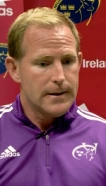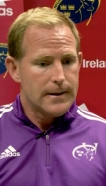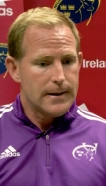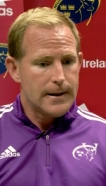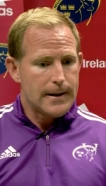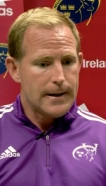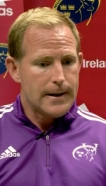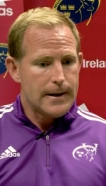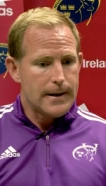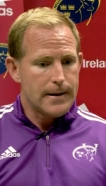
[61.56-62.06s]

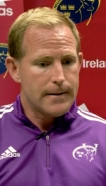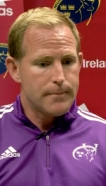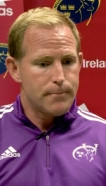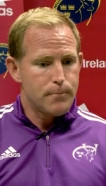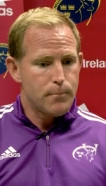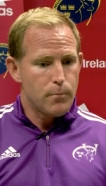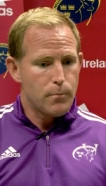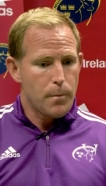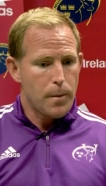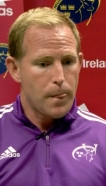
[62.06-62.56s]

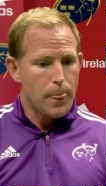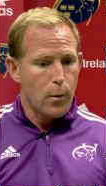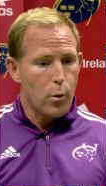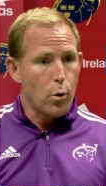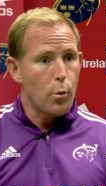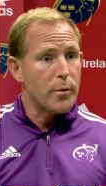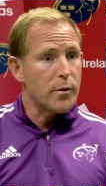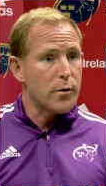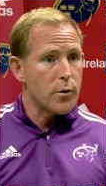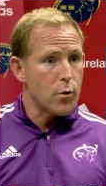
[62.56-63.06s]
um,
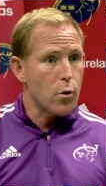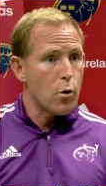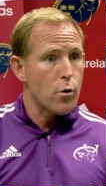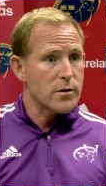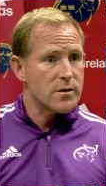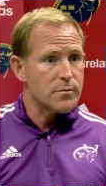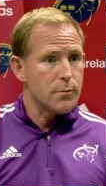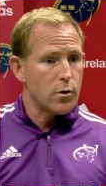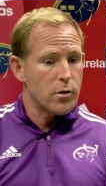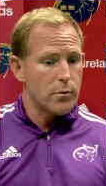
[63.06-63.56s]
open the
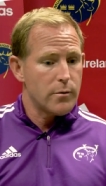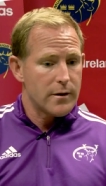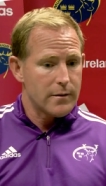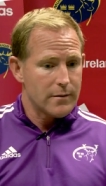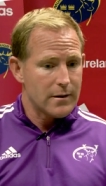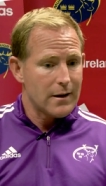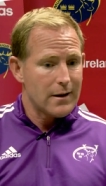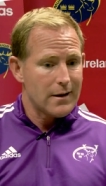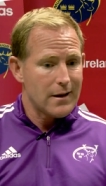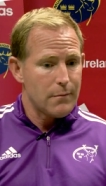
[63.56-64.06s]
door a small bit
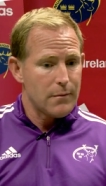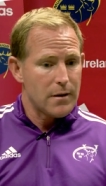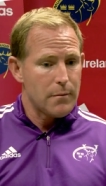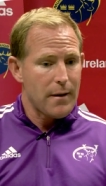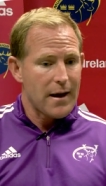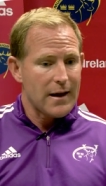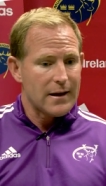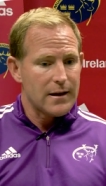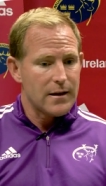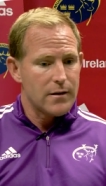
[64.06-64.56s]
and get me
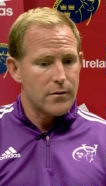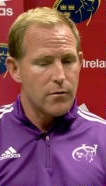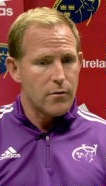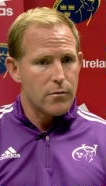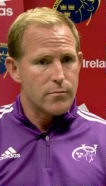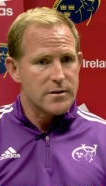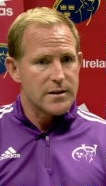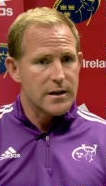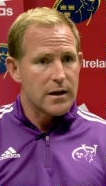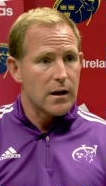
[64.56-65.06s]
back in.
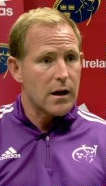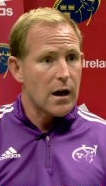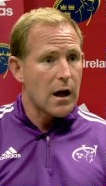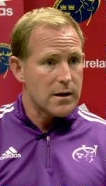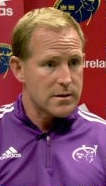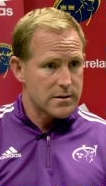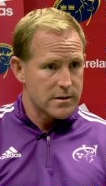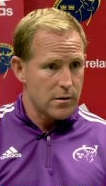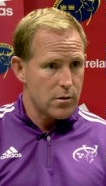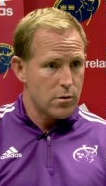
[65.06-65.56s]
There was Ian
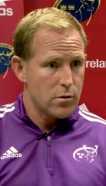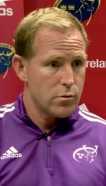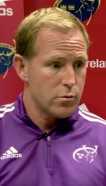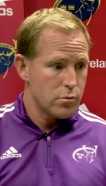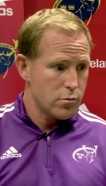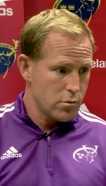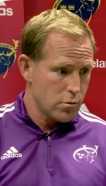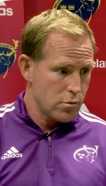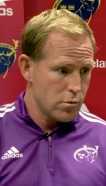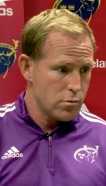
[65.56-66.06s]
Costello,
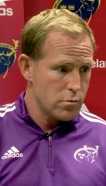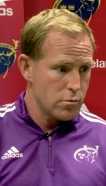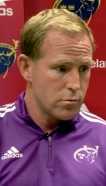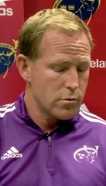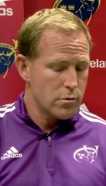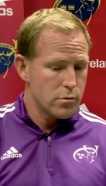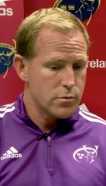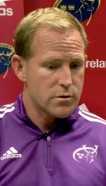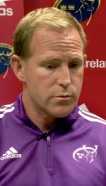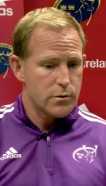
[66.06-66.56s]
who, who
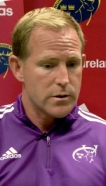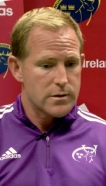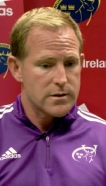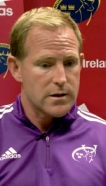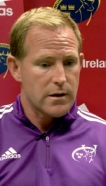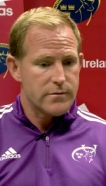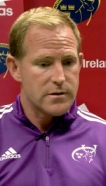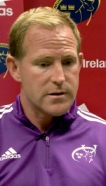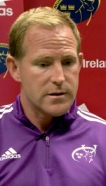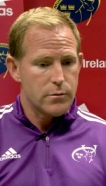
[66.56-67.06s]
who's with
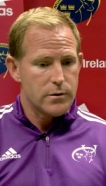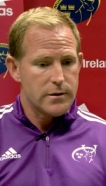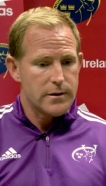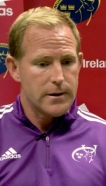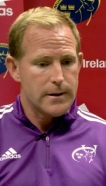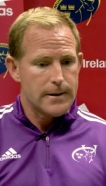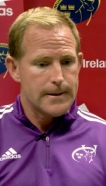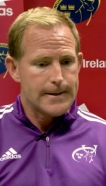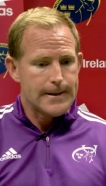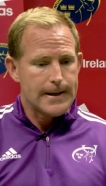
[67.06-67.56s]
us obviously with
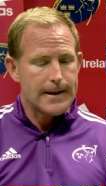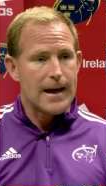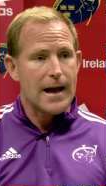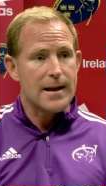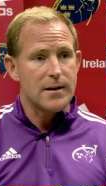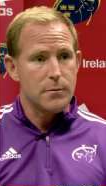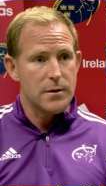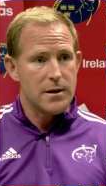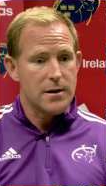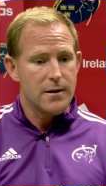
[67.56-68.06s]
the
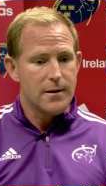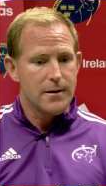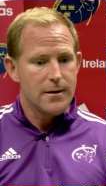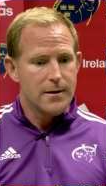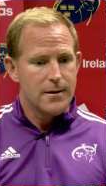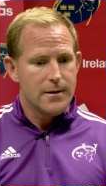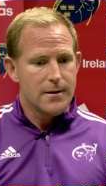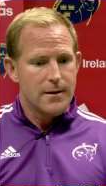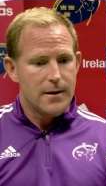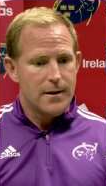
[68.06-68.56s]
academy.
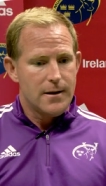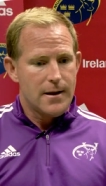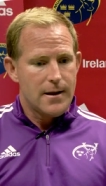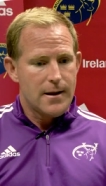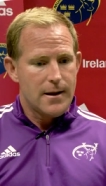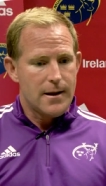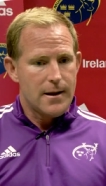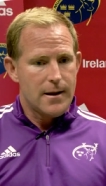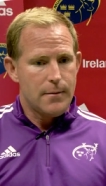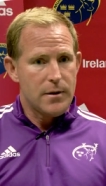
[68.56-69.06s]

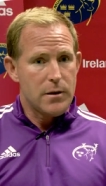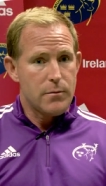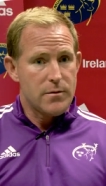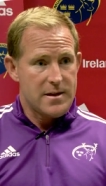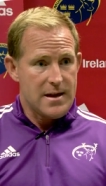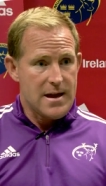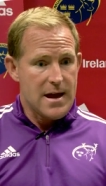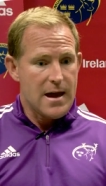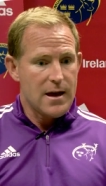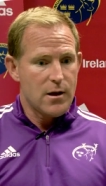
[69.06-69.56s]
Um, he
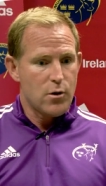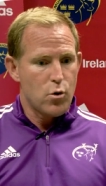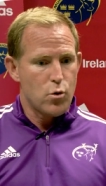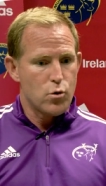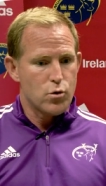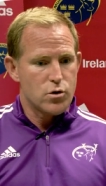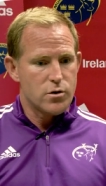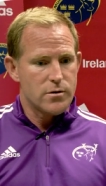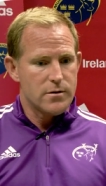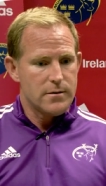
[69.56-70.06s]
was the A
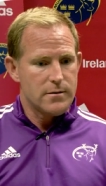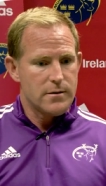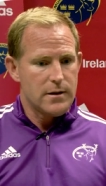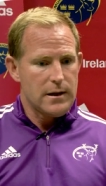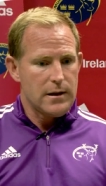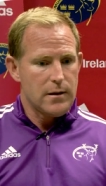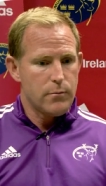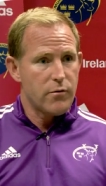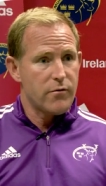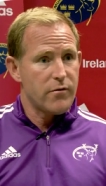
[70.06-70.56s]
coach and
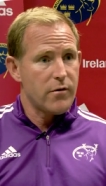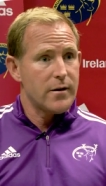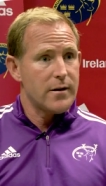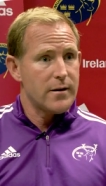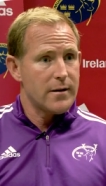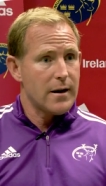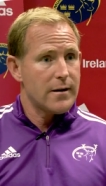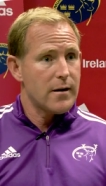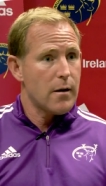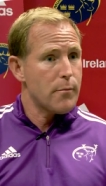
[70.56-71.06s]
he
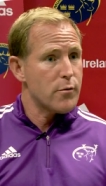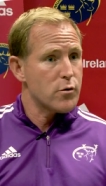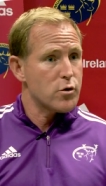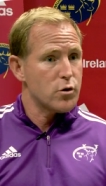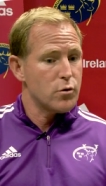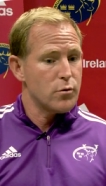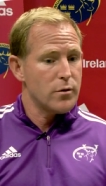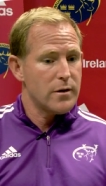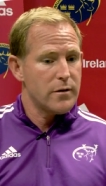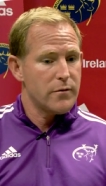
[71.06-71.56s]
provided that
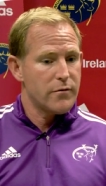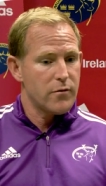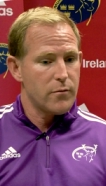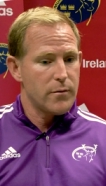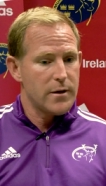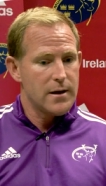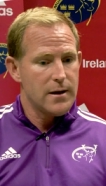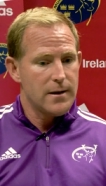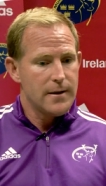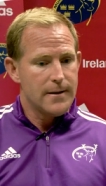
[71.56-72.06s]
opportunity for
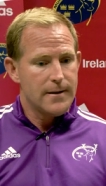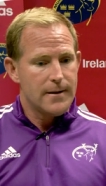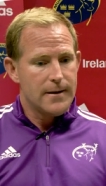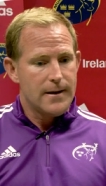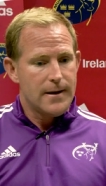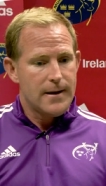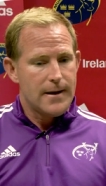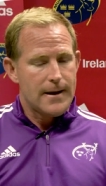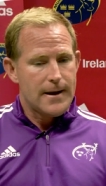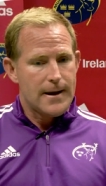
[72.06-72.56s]
me.
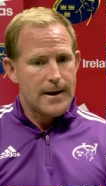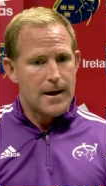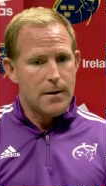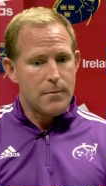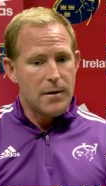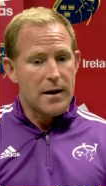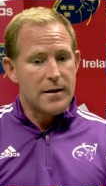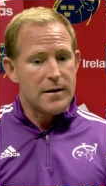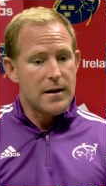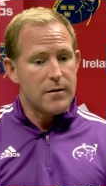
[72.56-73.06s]

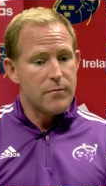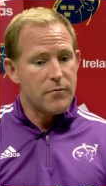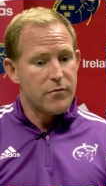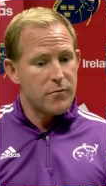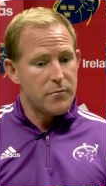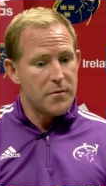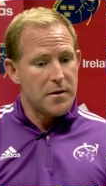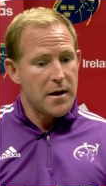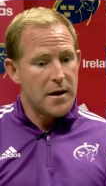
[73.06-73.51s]
Um, and then from